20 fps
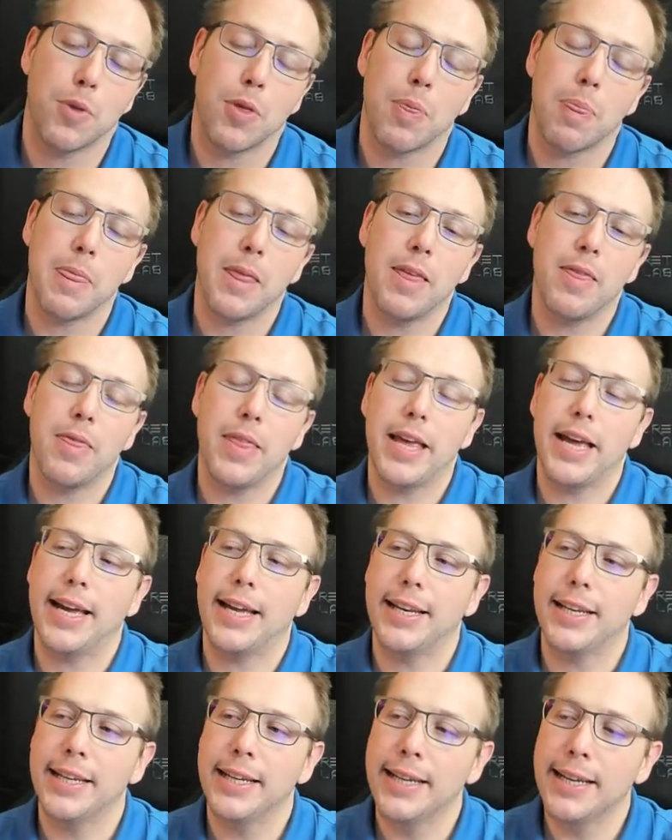
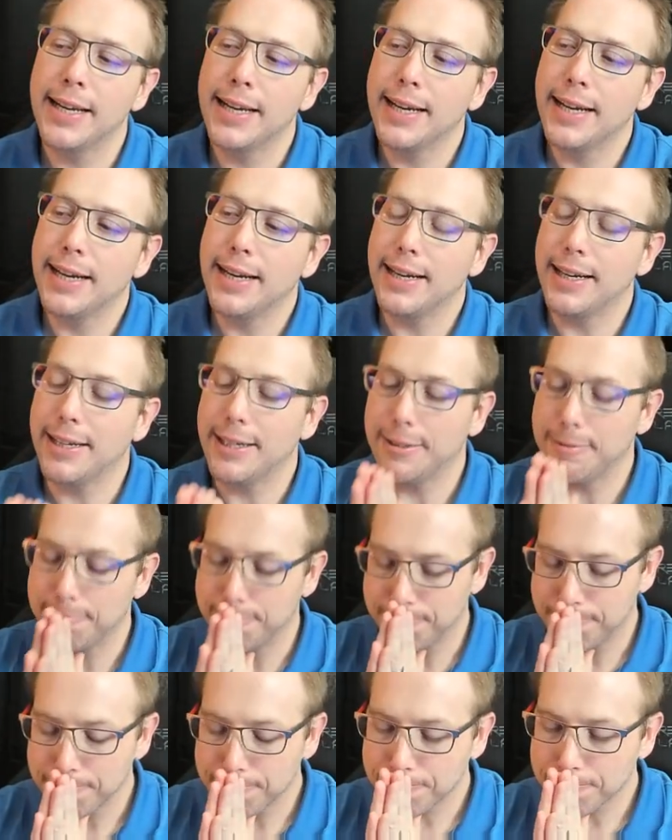that
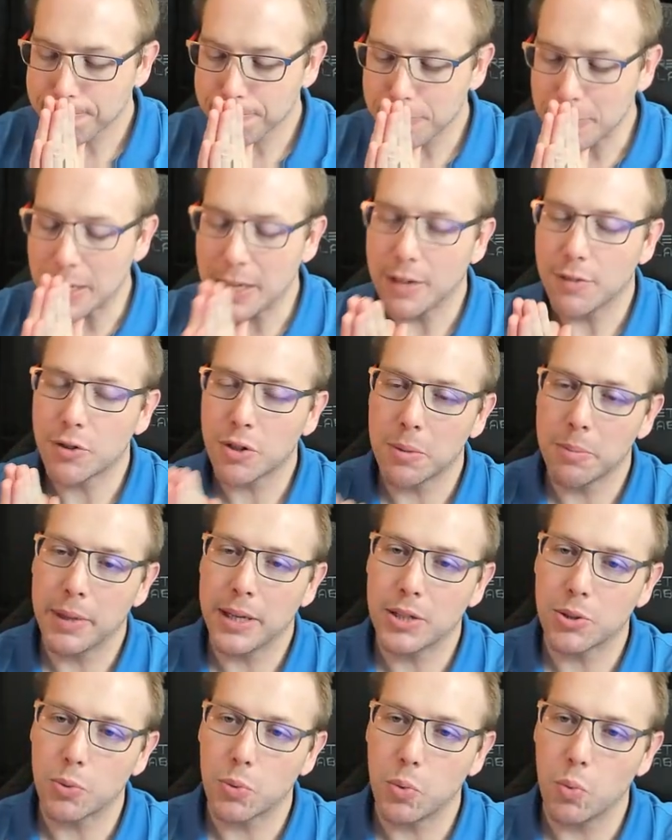F Sharp
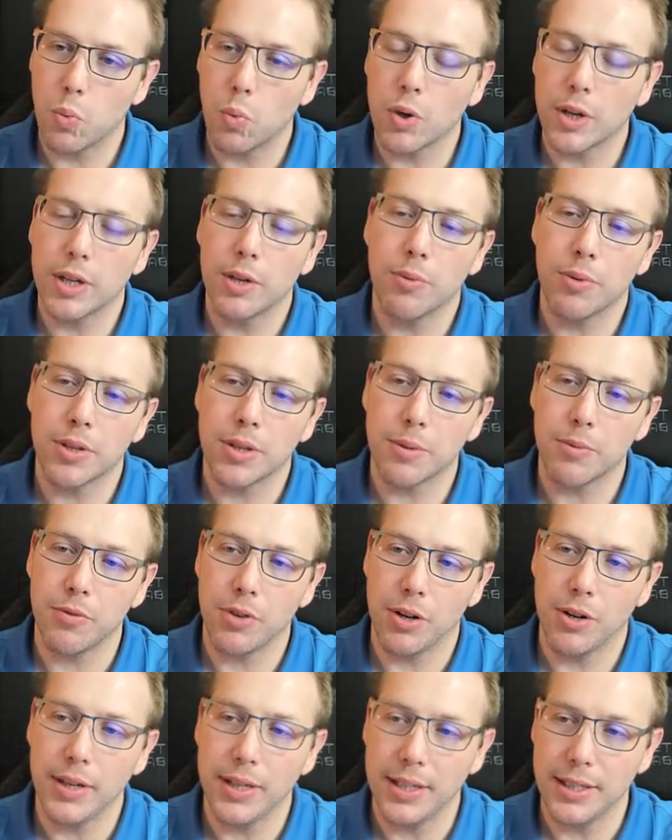makes working with them
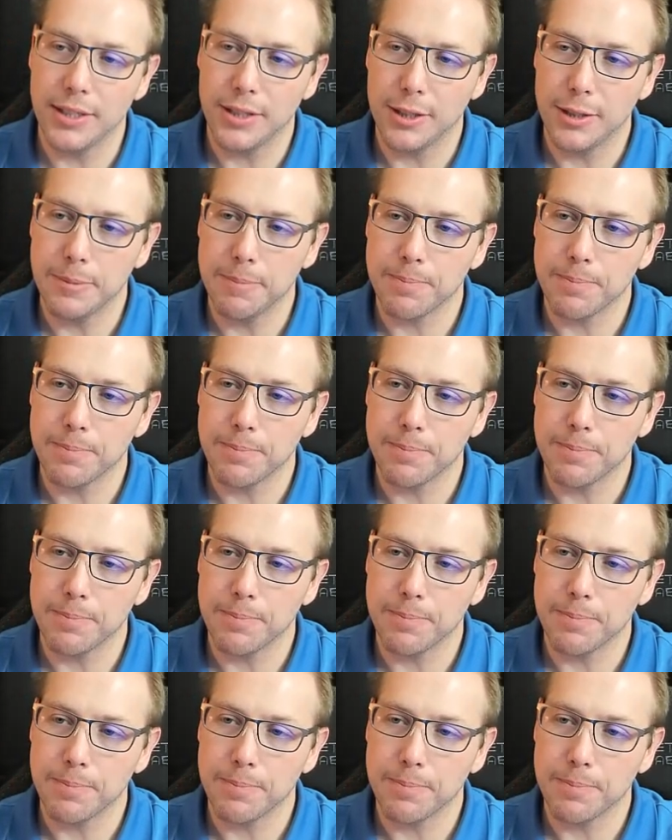very easy.